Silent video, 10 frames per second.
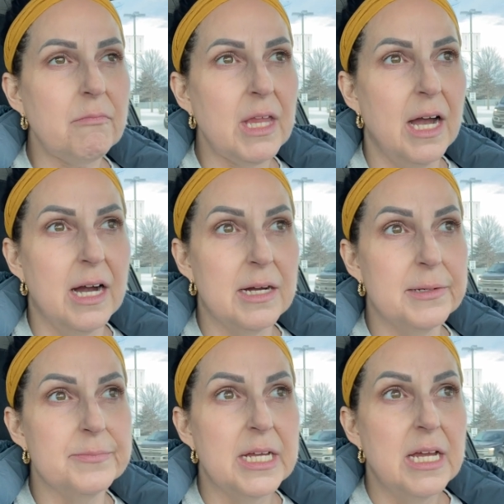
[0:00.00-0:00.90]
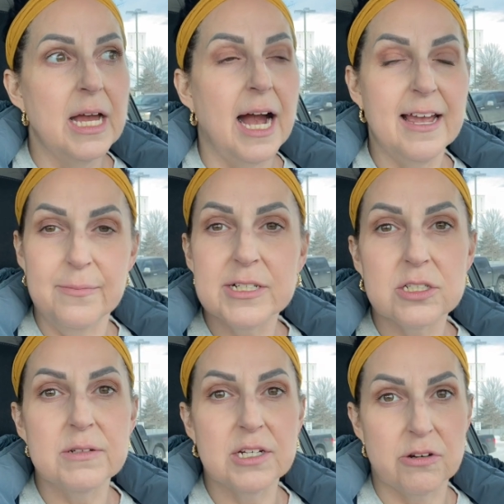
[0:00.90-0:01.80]
I have been
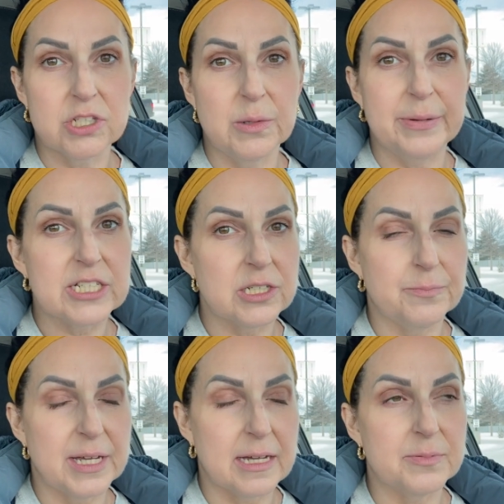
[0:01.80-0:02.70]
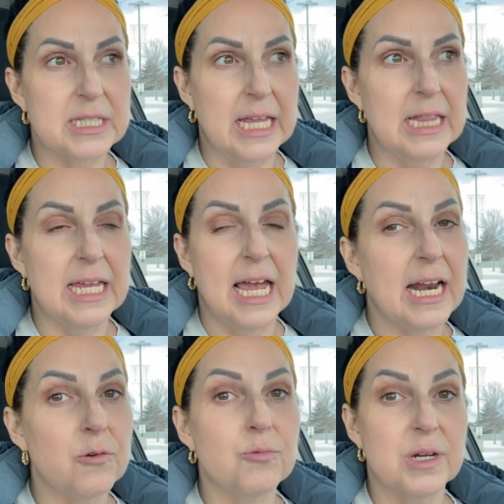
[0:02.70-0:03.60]
doing grocery pickups lately and I
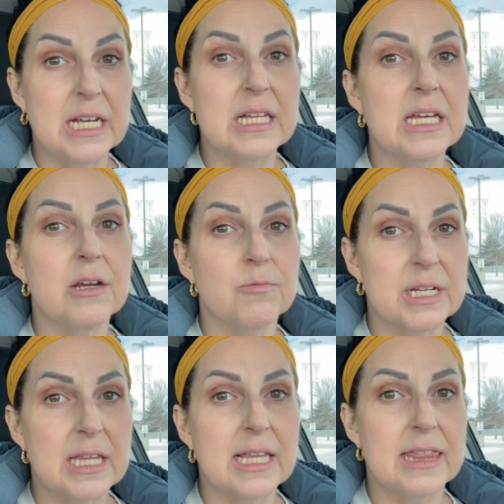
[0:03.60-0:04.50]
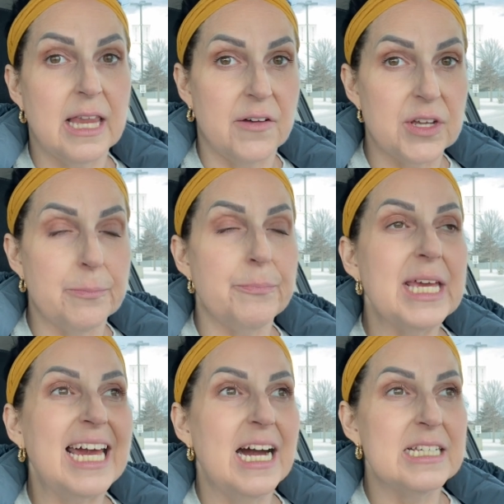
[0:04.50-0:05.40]
really, really love it
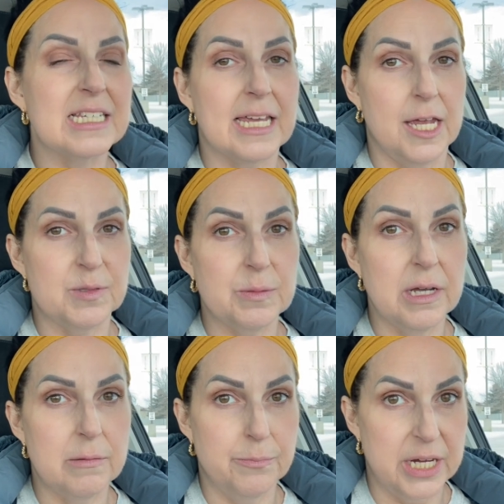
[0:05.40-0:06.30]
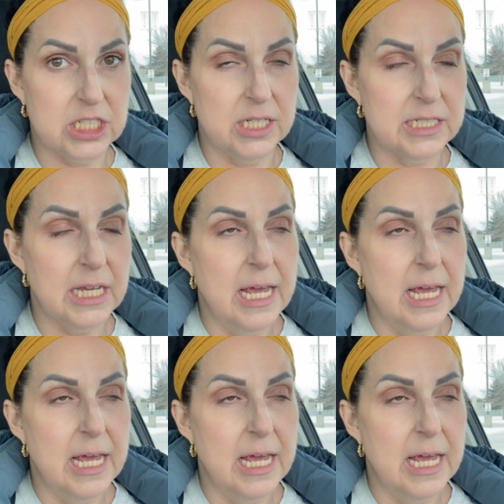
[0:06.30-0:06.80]
because it keeps me on budget.